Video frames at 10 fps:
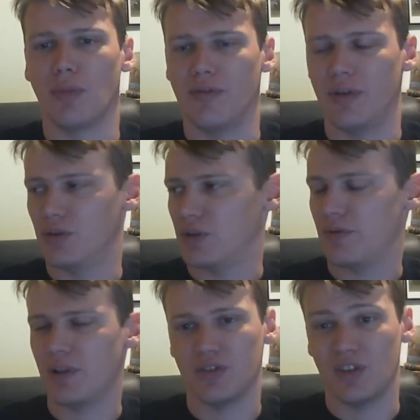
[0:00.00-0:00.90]
videos, I
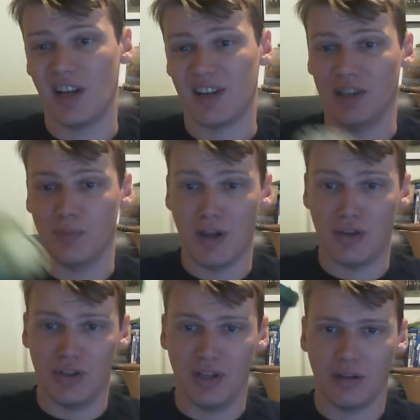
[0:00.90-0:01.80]
realised I didn't actually
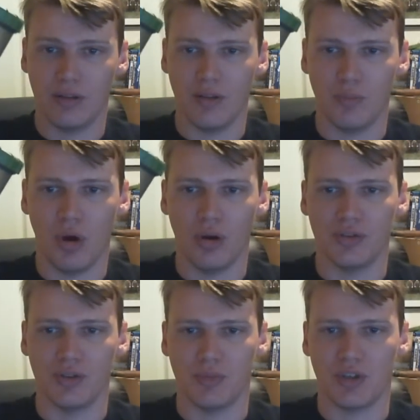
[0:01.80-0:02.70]
mention the
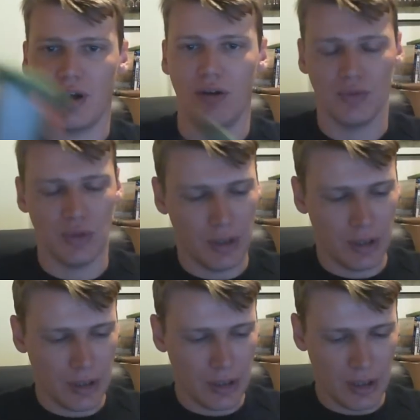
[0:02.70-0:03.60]
pods themselves.
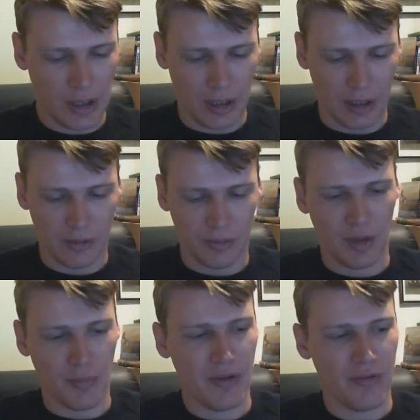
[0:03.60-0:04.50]

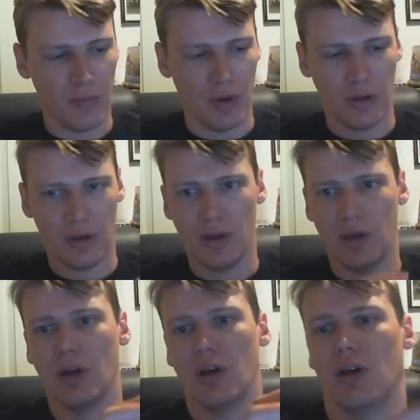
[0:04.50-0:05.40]
They're made from a
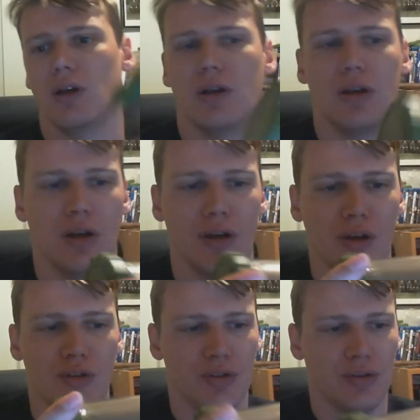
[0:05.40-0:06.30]

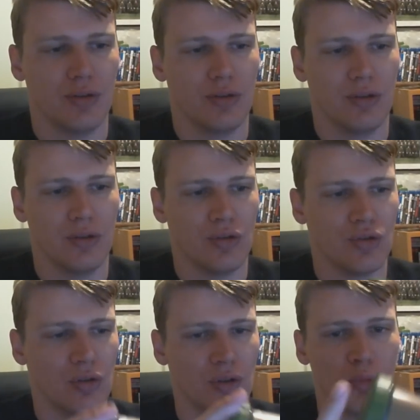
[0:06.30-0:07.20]
nice
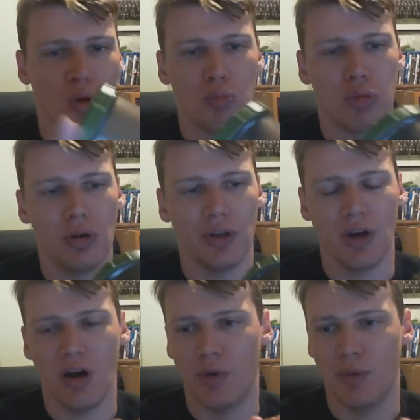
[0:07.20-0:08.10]
solid
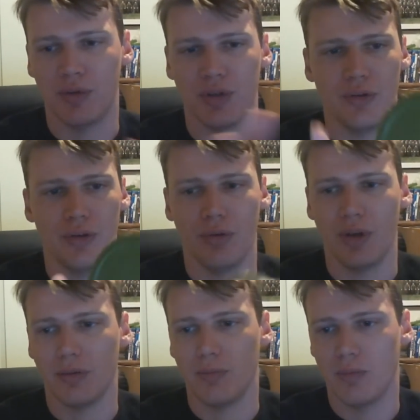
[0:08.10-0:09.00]
polycarbonate material.
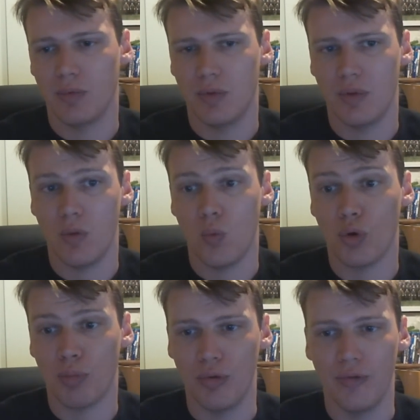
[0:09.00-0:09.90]
They're
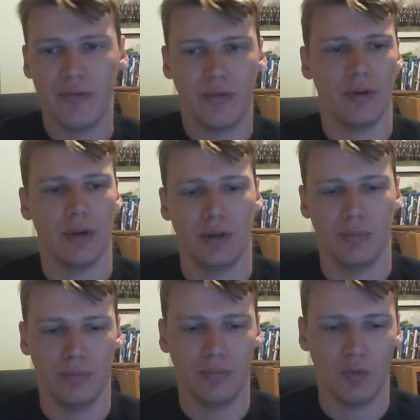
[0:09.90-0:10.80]
waterproof.
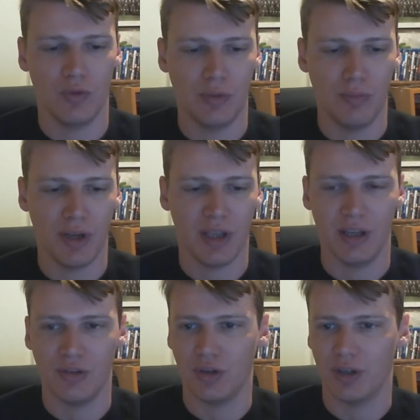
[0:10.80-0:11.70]
Obviously my
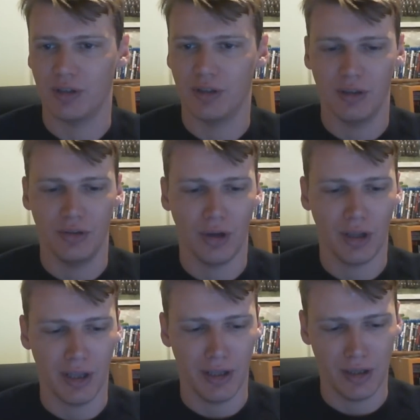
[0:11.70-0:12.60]
kit took a
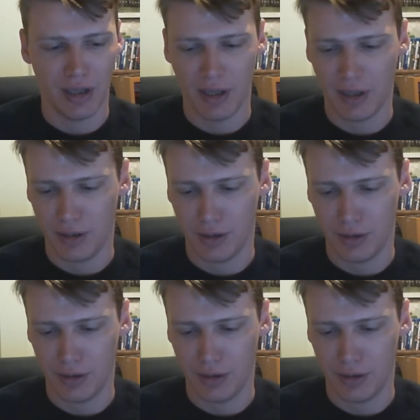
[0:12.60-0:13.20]
dunking in the lake, and